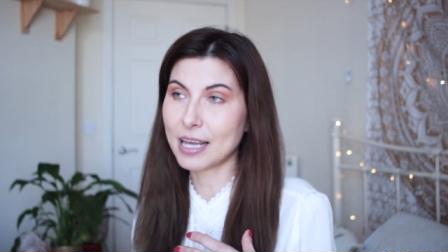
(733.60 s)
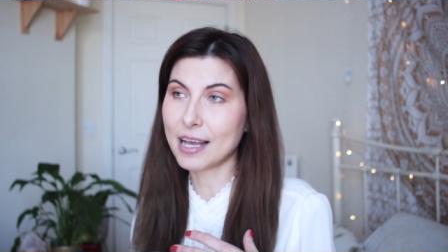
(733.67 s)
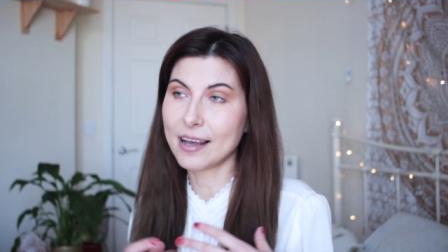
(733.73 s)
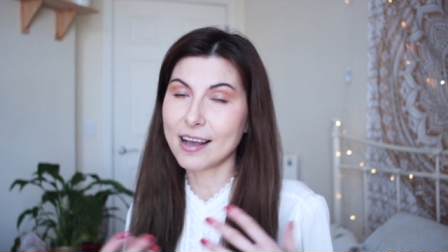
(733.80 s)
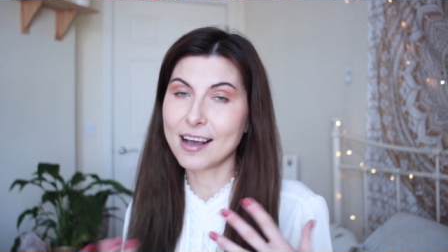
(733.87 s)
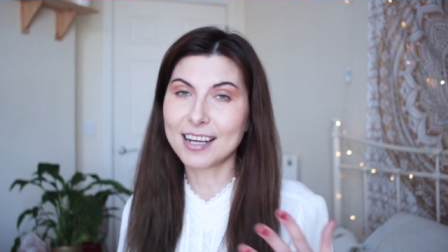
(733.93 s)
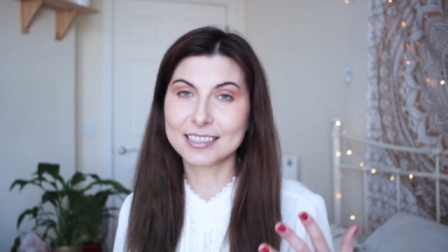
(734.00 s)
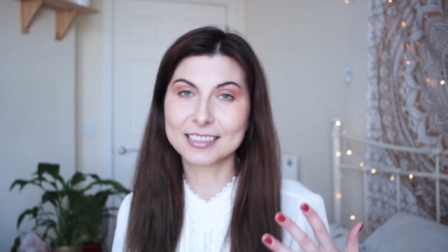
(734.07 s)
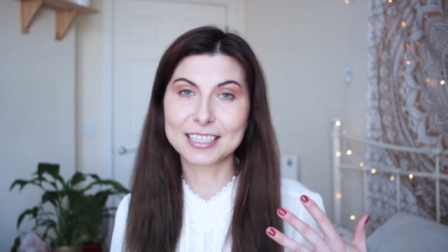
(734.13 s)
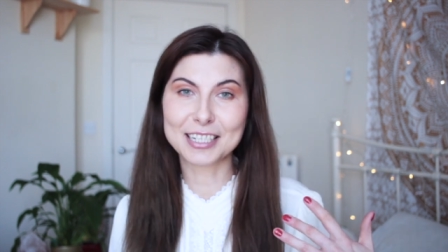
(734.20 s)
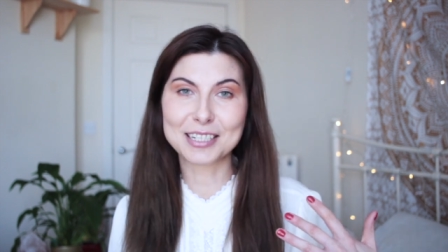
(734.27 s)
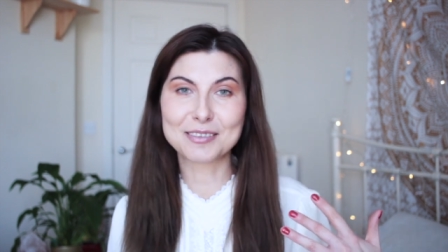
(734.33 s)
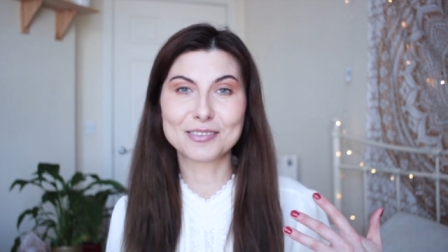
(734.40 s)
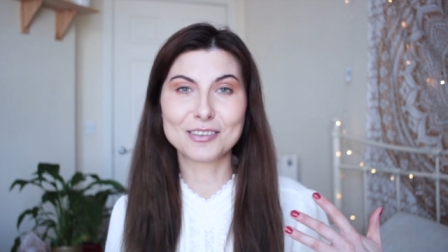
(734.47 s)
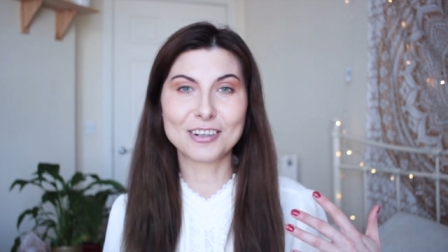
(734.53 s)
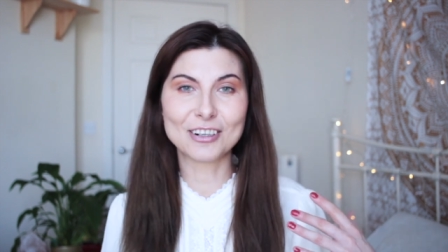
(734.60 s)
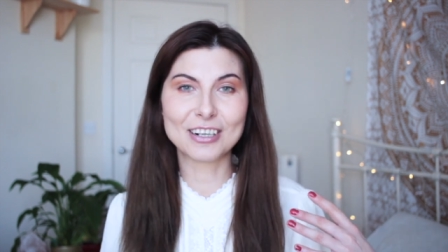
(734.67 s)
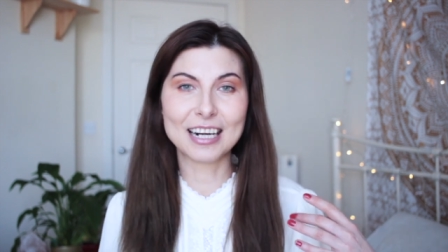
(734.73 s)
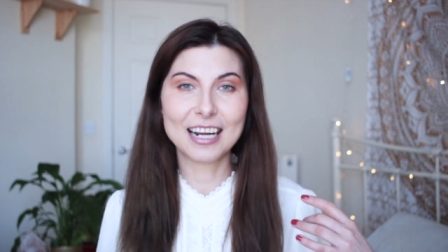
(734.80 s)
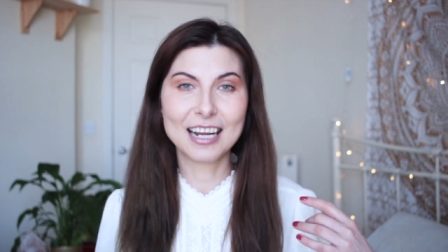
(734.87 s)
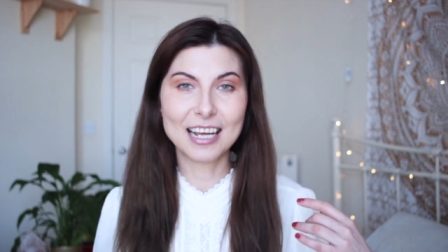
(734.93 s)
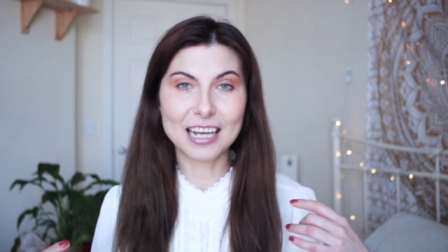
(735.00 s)
uh, hunting
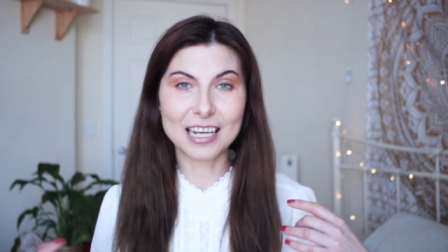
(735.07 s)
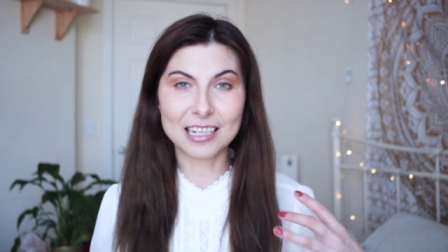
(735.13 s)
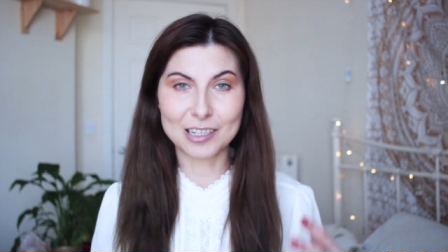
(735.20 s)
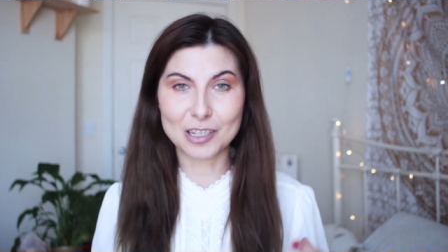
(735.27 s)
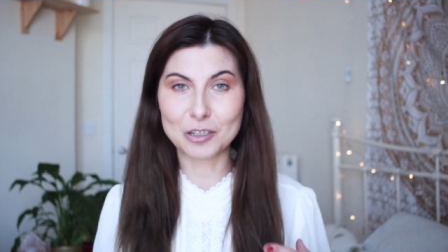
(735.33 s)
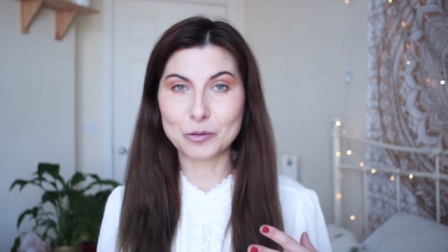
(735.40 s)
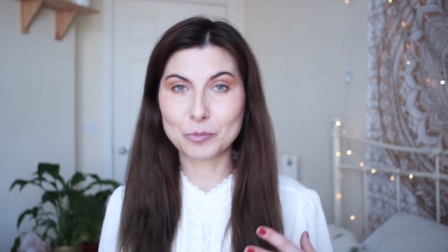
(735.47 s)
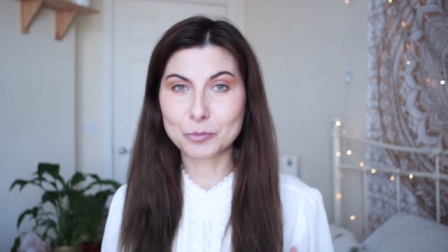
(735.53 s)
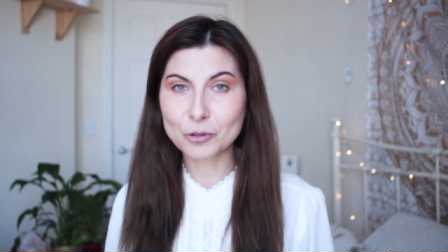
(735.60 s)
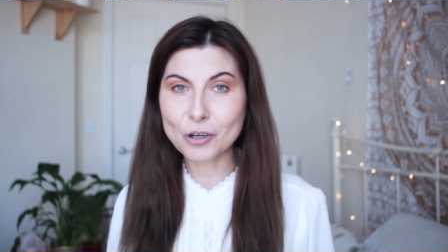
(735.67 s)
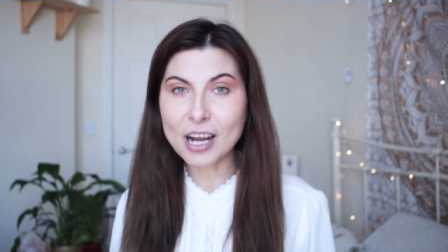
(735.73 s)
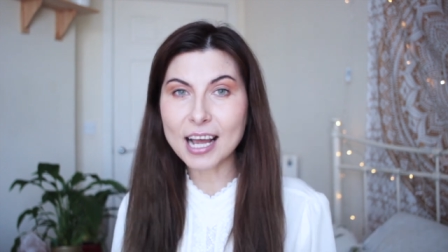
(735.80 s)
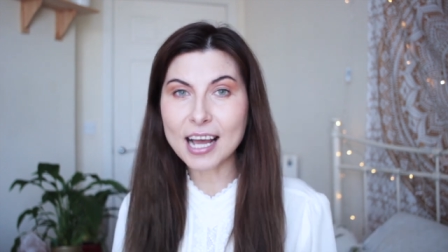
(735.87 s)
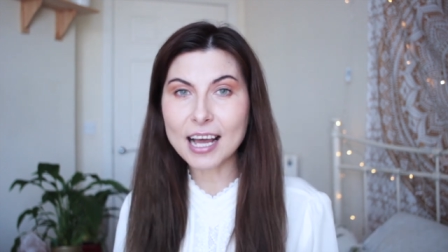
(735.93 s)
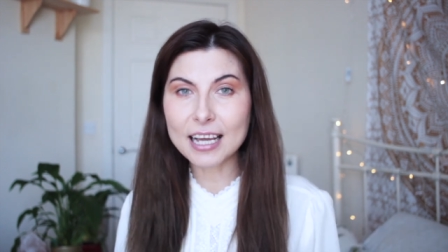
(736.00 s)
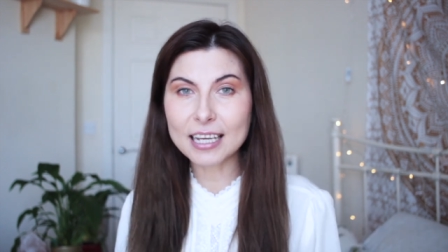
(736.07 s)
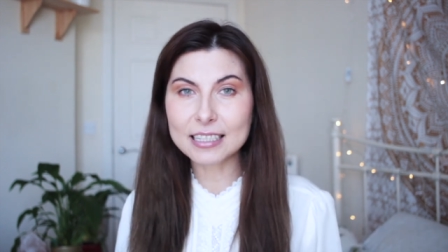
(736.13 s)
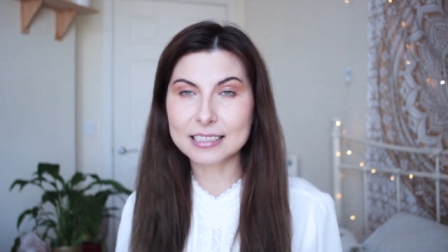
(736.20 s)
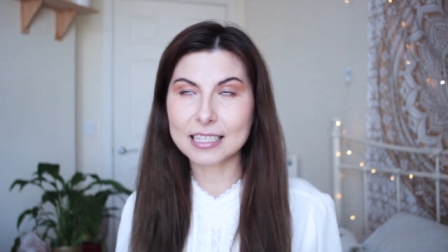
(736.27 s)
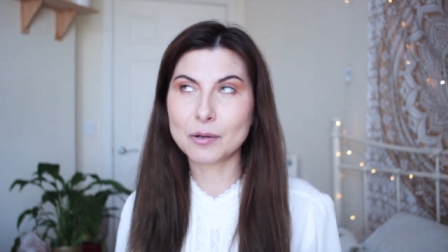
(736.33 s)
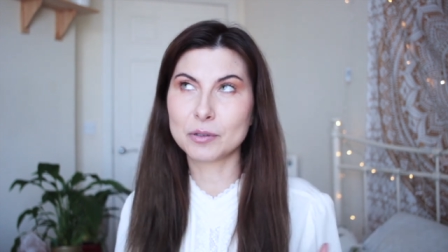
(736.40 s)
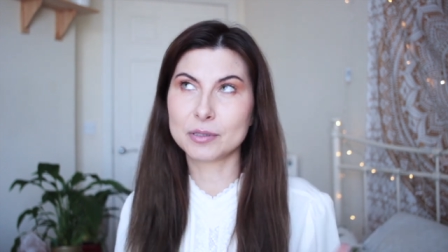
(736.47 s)
for a low
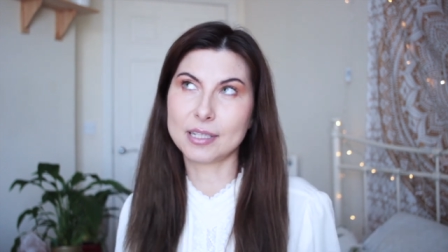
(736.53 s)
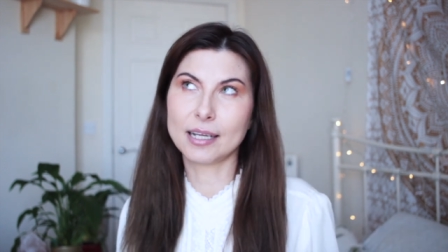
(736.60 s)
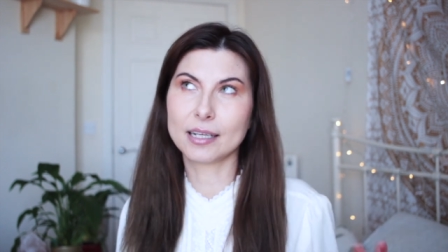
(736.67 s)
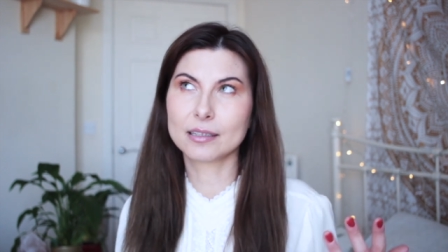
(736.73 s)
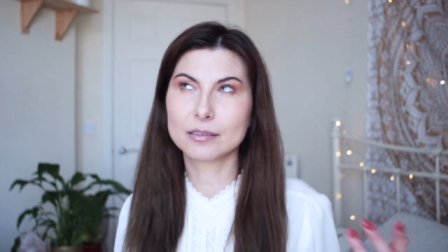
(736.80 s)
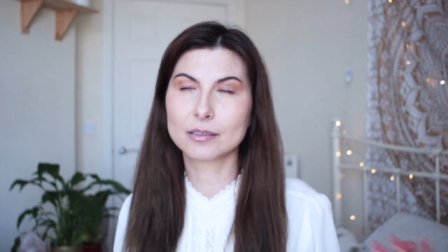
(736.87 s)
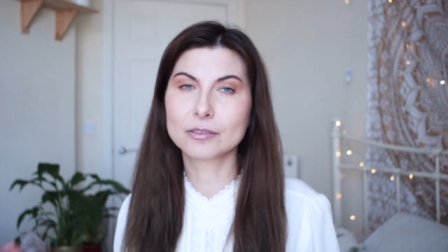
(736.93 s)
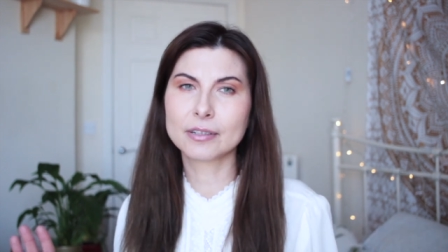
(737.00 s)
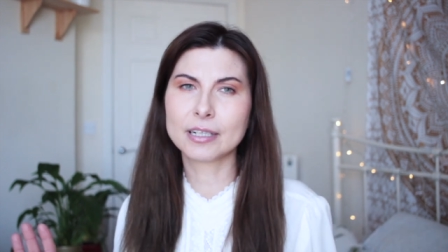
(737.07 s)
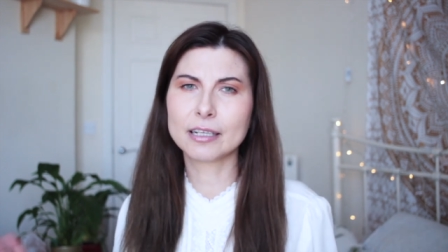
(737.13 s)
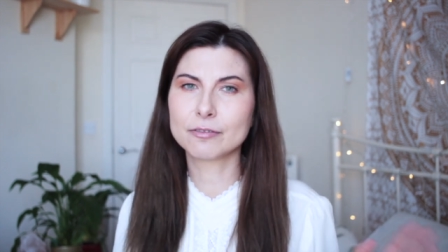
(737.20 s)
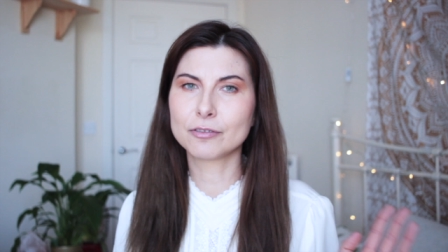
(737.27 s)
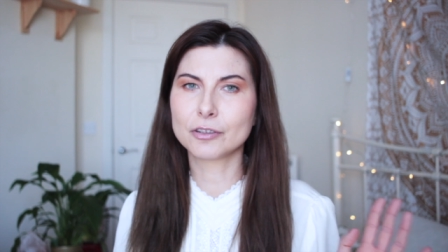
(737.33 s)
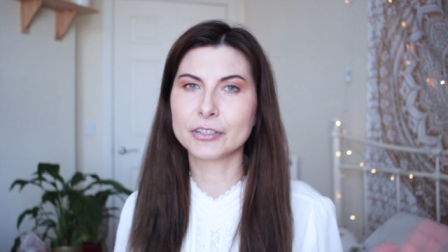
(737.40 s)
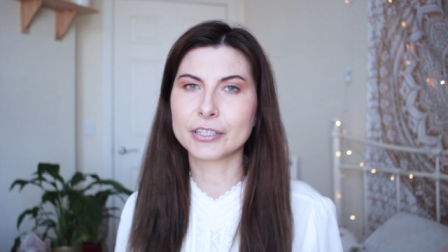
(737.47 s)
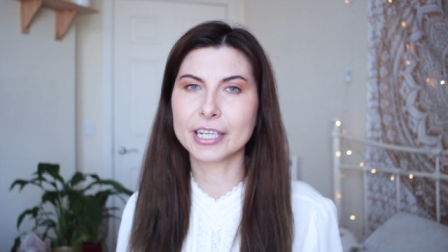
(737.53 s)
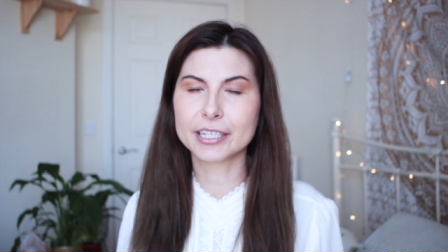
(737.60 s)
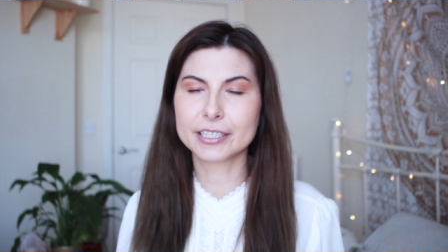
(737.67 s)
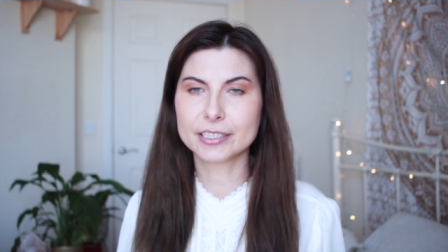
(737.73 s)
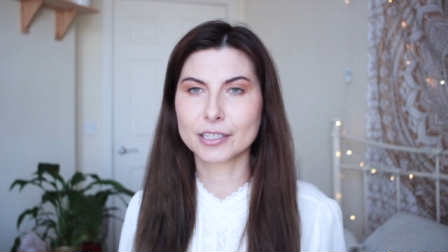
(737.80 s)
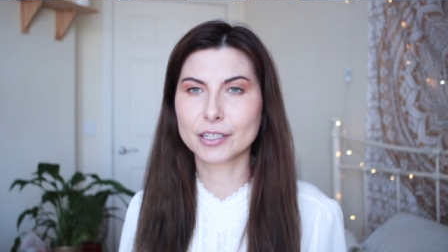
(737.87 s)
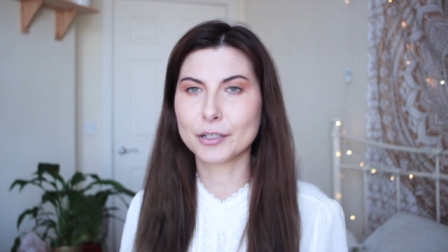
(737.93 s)
price. That was like three, four
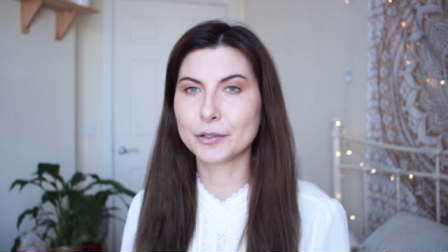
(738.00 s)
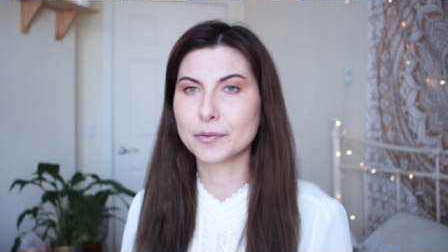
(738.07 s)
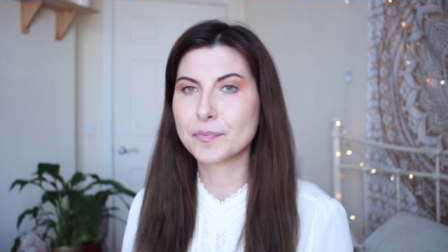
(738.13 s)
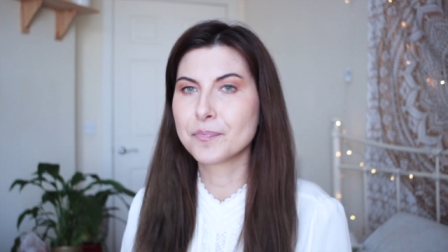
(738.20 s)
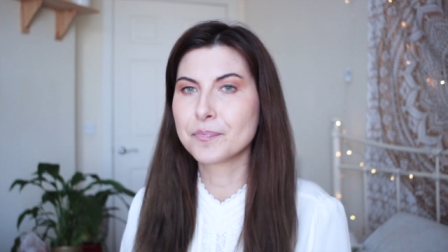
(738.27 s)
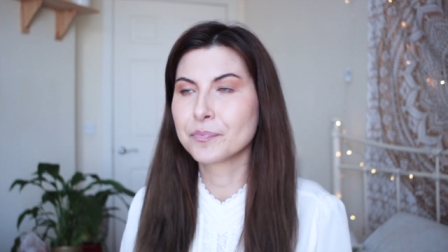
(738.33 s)
years ago.